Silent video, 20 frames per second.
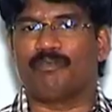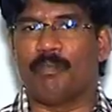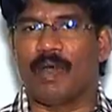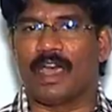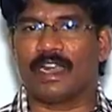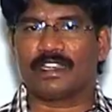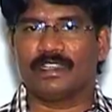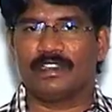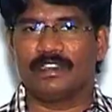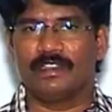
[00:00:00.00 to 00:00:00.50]

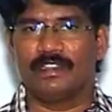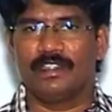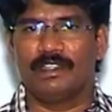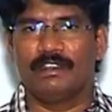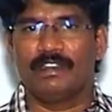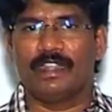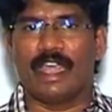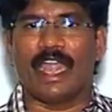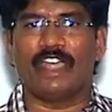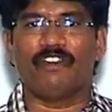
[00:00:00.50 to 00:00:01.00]
half
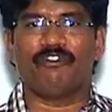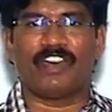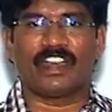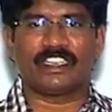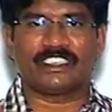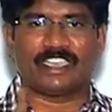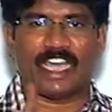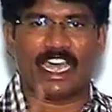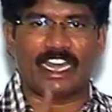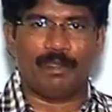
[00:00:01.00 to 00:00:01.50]
mark,
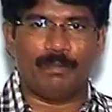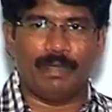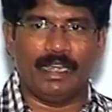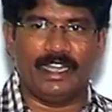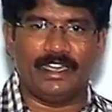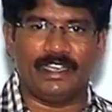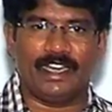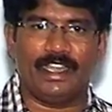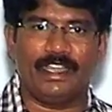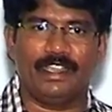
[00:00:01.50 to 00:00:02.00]
and for
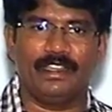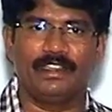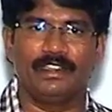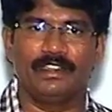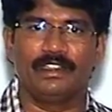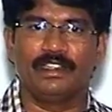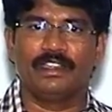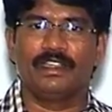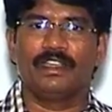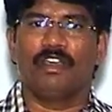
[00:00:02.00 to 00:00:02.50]

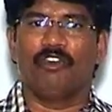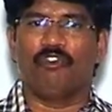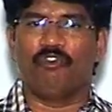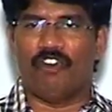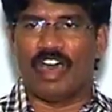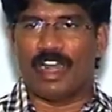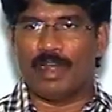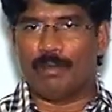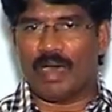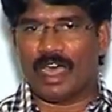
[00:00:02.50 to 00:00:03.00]
solubility,
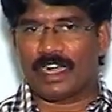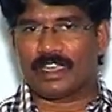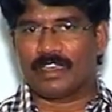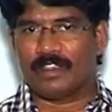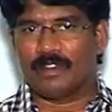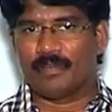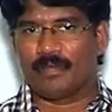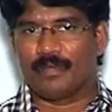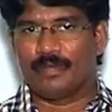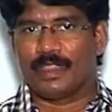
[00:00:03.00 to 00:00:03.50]
1
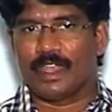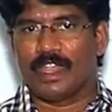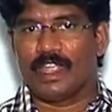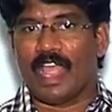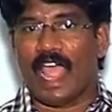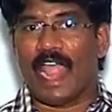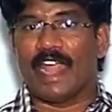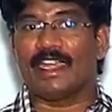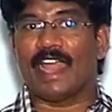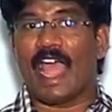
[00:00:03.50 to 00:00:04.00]

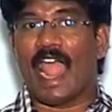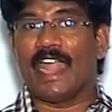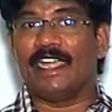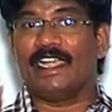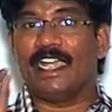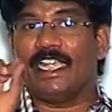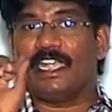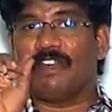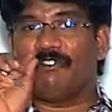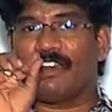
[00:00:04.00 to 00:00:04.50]
mark,
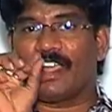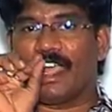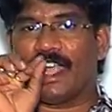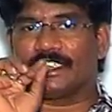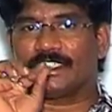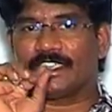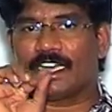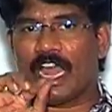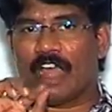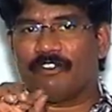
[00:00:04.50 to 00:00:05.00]
and
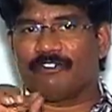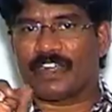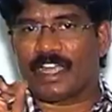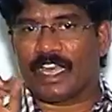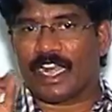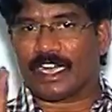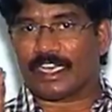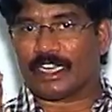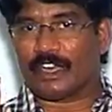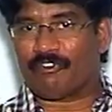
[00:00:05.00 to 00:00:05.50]
identification
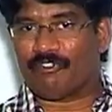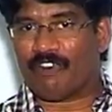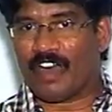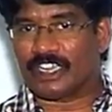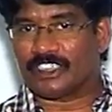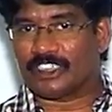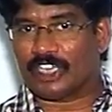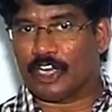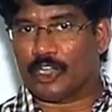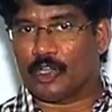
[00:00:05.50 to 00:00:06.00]
of
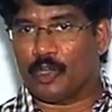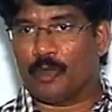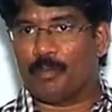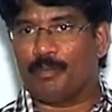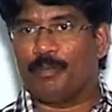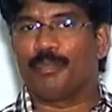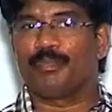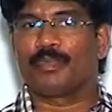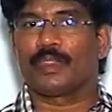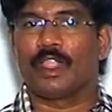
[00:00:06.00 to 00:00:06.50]
correct functional
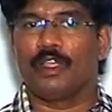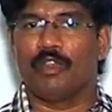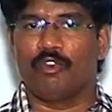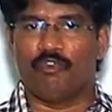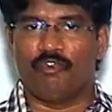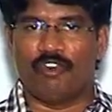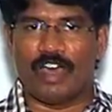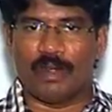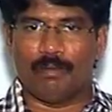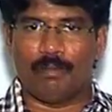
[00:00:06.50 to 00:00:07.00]
group,
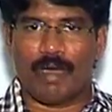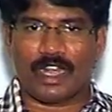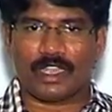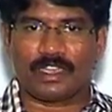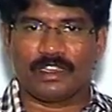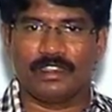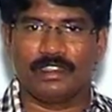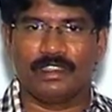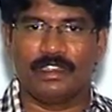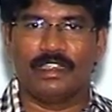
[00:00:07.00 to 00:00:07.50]

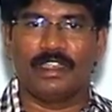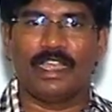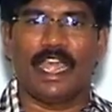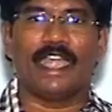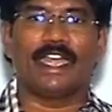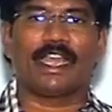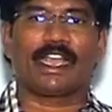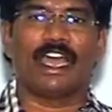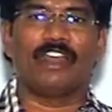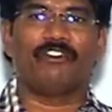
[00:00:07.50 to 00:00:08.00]
1
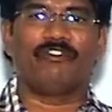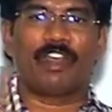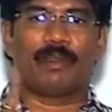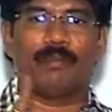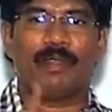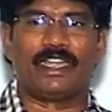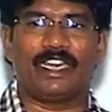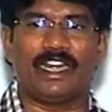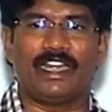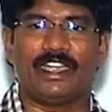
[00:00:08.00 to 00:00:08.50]
mark, and
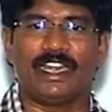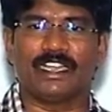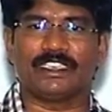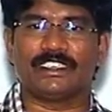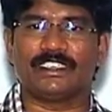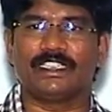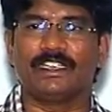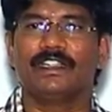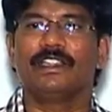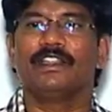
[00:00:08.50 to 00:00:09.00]

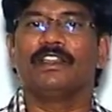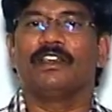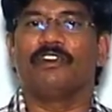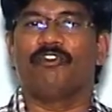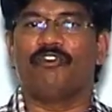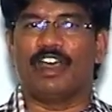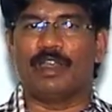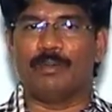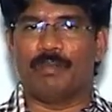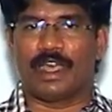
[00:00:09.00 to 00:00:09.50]
confirmatory test,
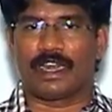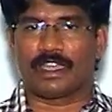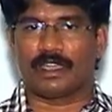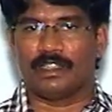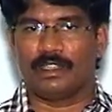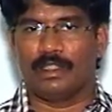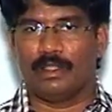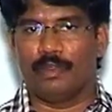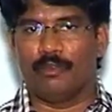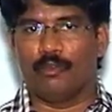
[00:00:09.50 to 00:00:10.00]
1
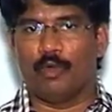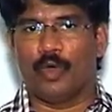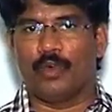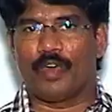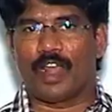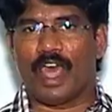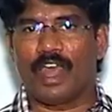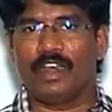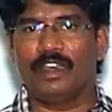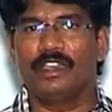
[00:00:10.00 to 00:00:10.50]
mark.
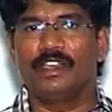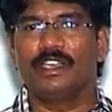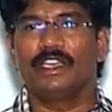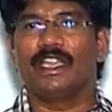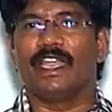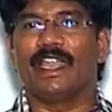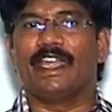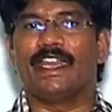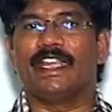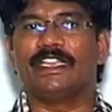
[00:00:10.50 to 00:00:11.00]

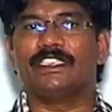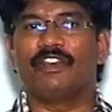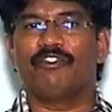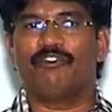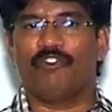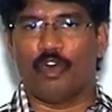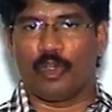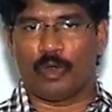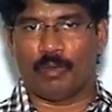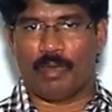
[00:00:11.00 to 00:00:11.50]
Overall, it
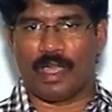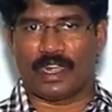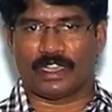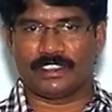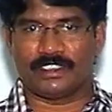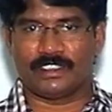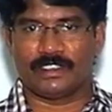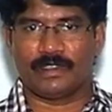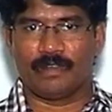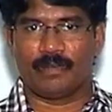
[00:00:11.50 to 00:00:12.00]
is 4
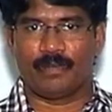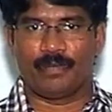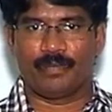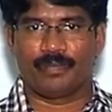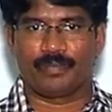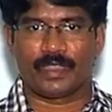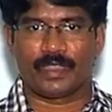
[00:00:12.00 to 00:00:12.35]
marks.